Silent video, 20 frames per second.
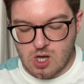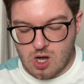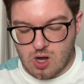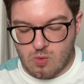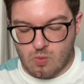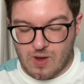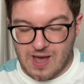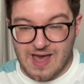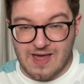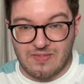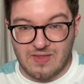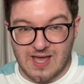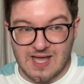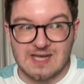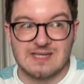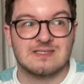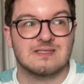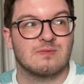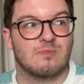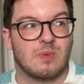wear that,
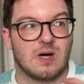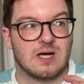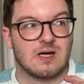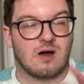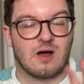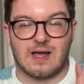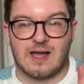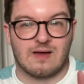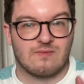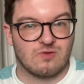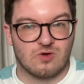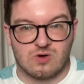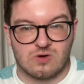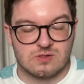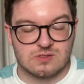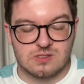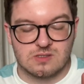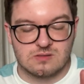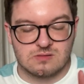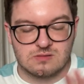but I have
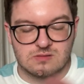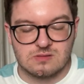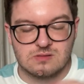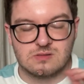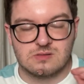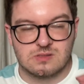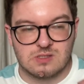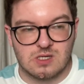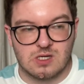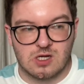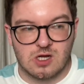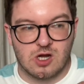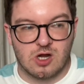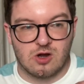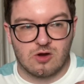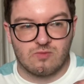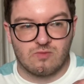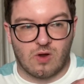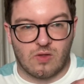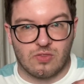not
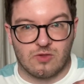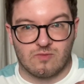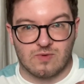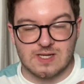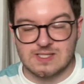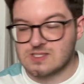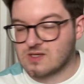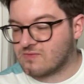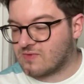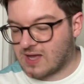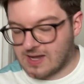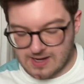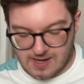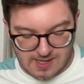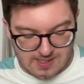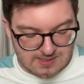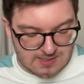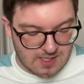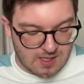run the risk of that yet.